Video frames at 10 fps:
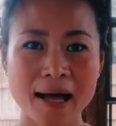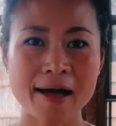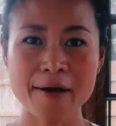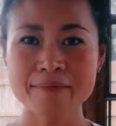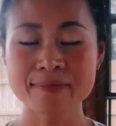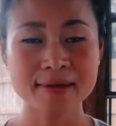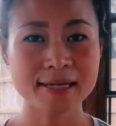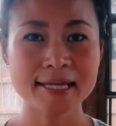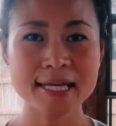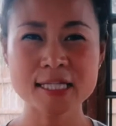um,
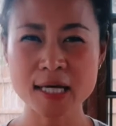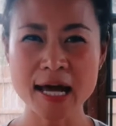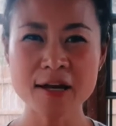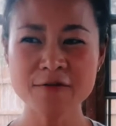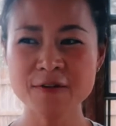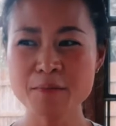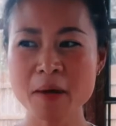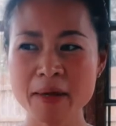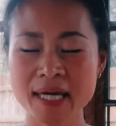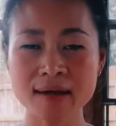it's kind of
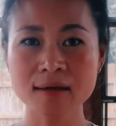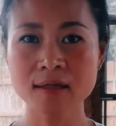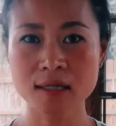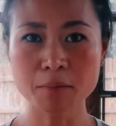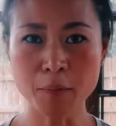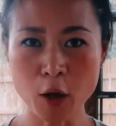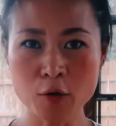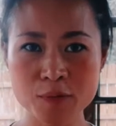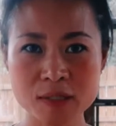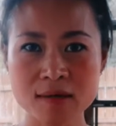mimicking the
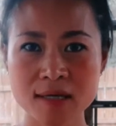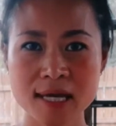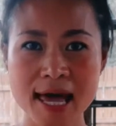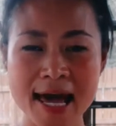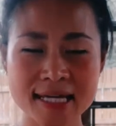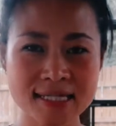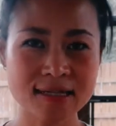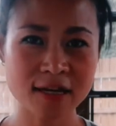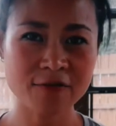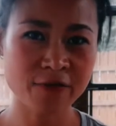bulbs as
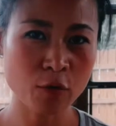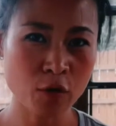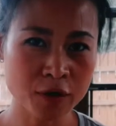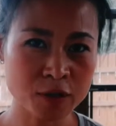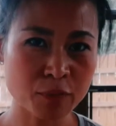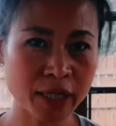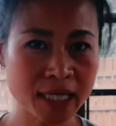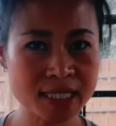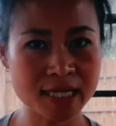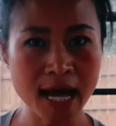if it was
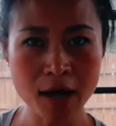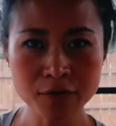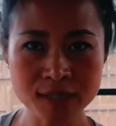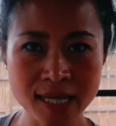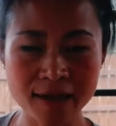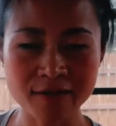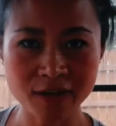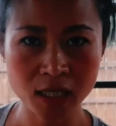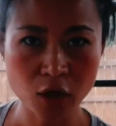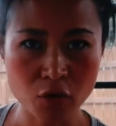planted outside
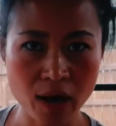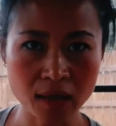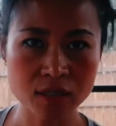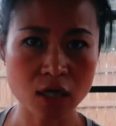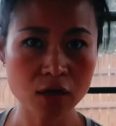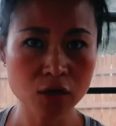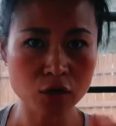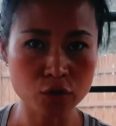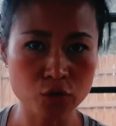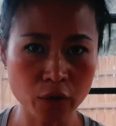in the ground under the
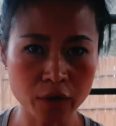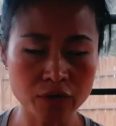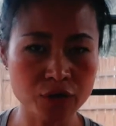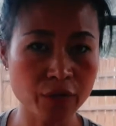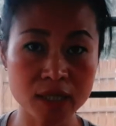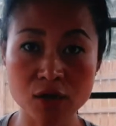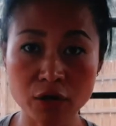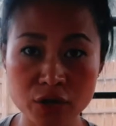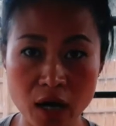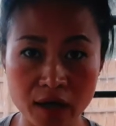soil. So it's all
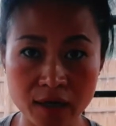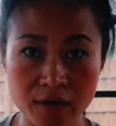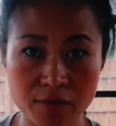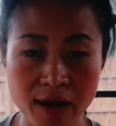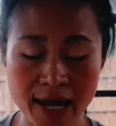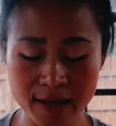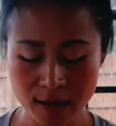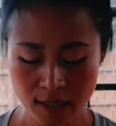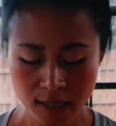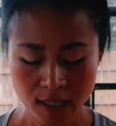dark, right?
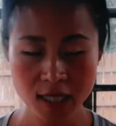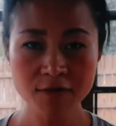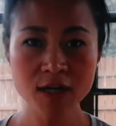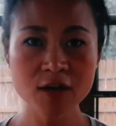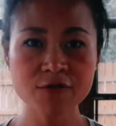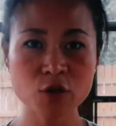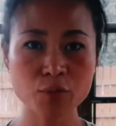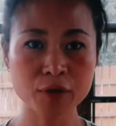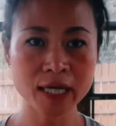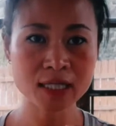Even if you
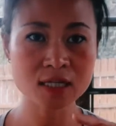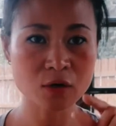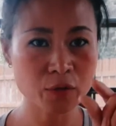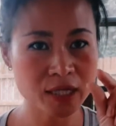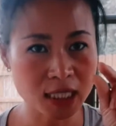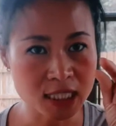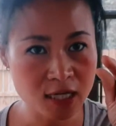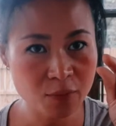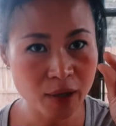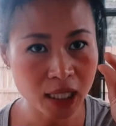plant it with the
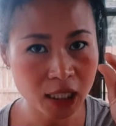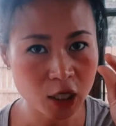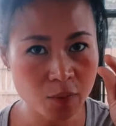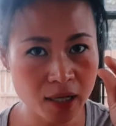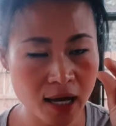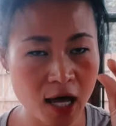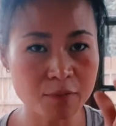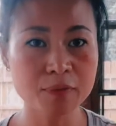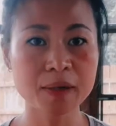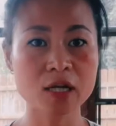tip a little bit up,
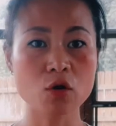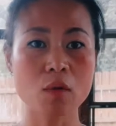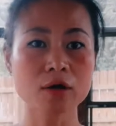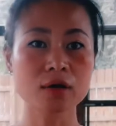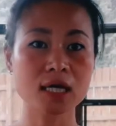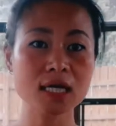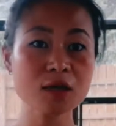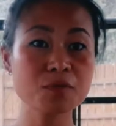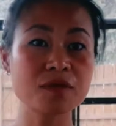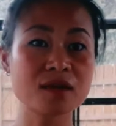but you want to keep
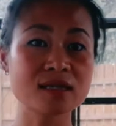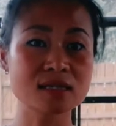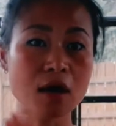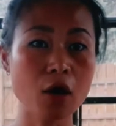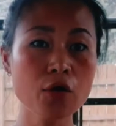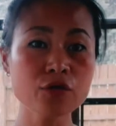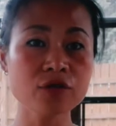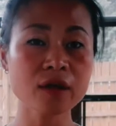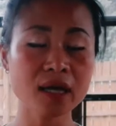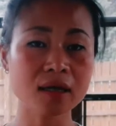this whole
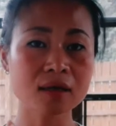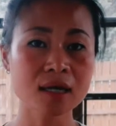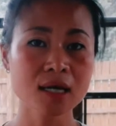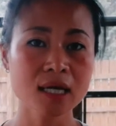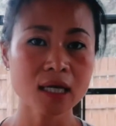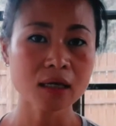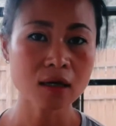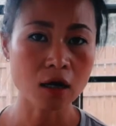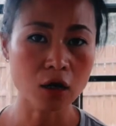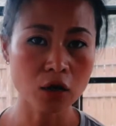thing in
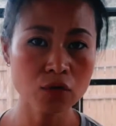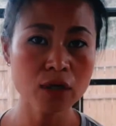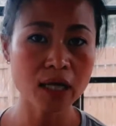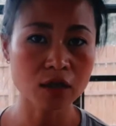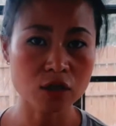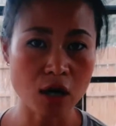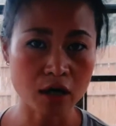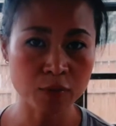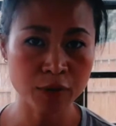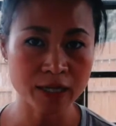a cold and a
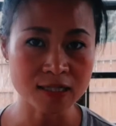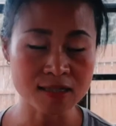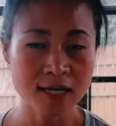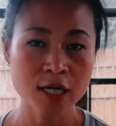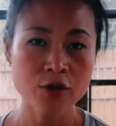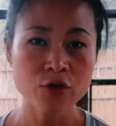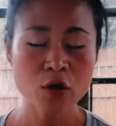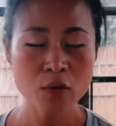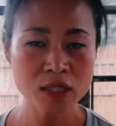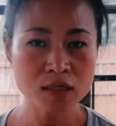dark place. You know
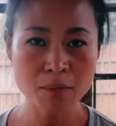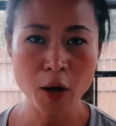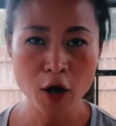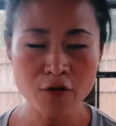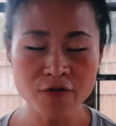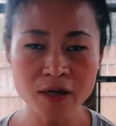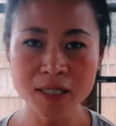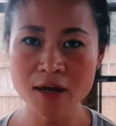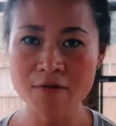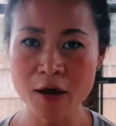what's the perfect
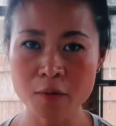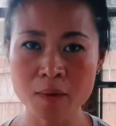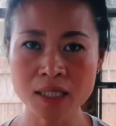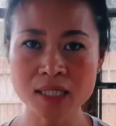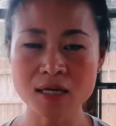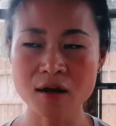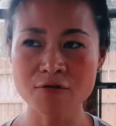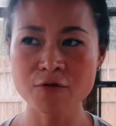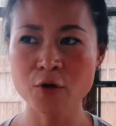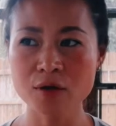environment
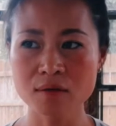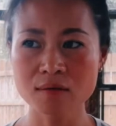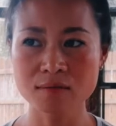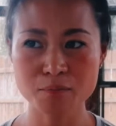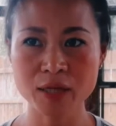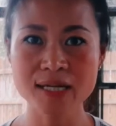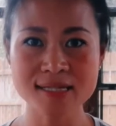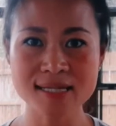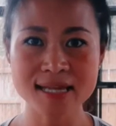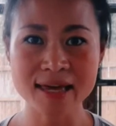for
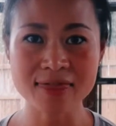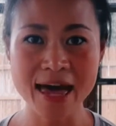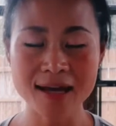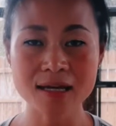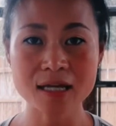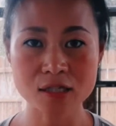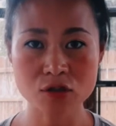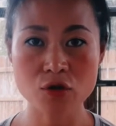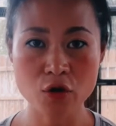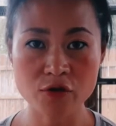places like that? Is
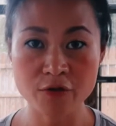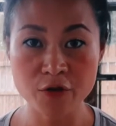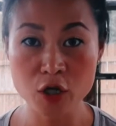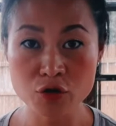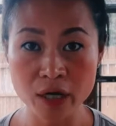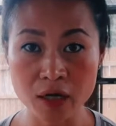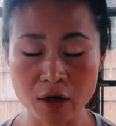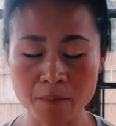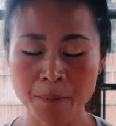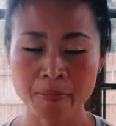your refrigerator.
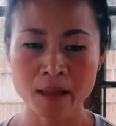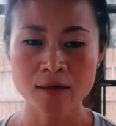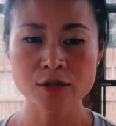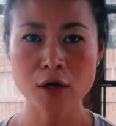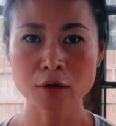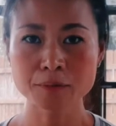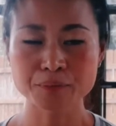So